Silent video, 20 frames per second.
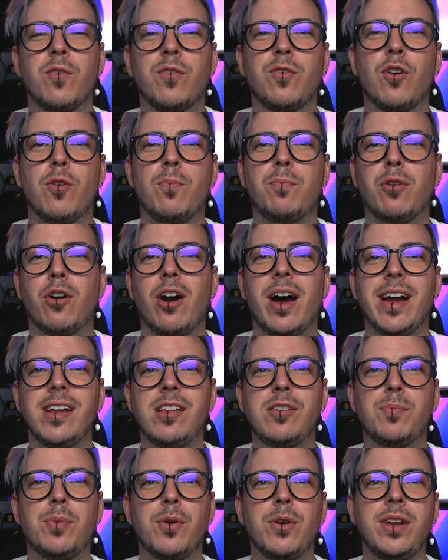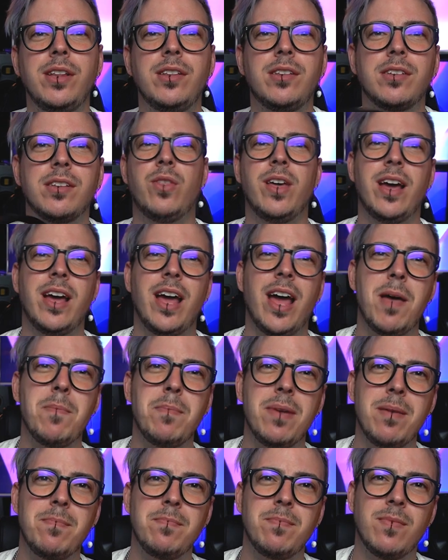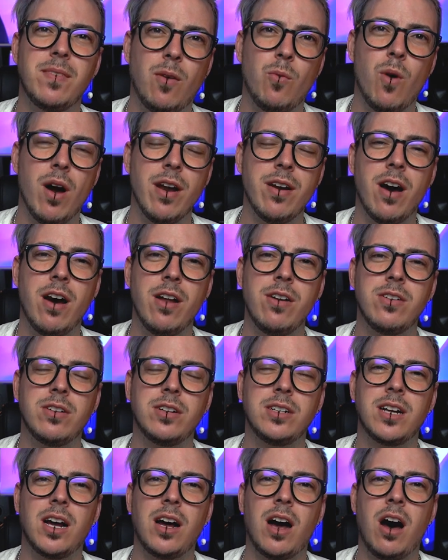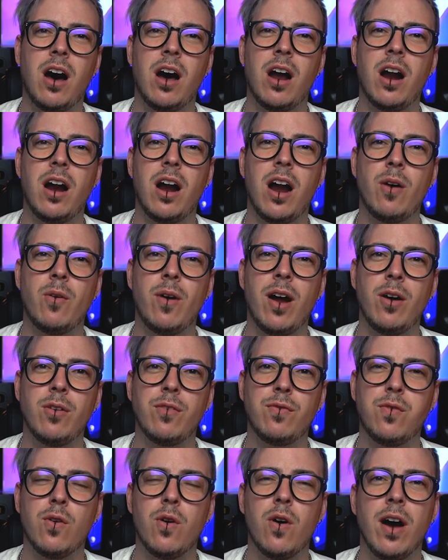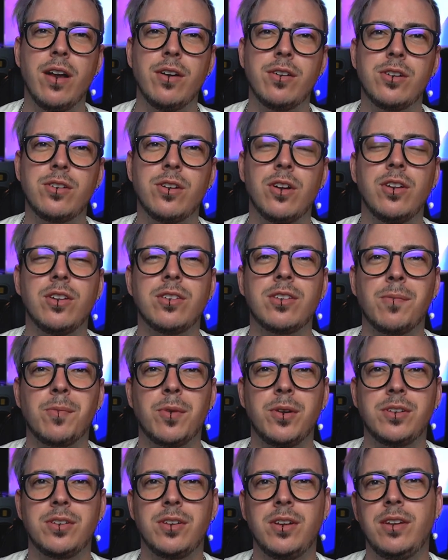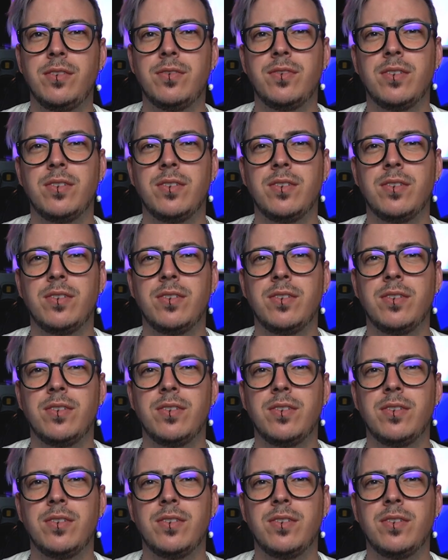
for price point, the MM-100 are around $400. I'm going to leave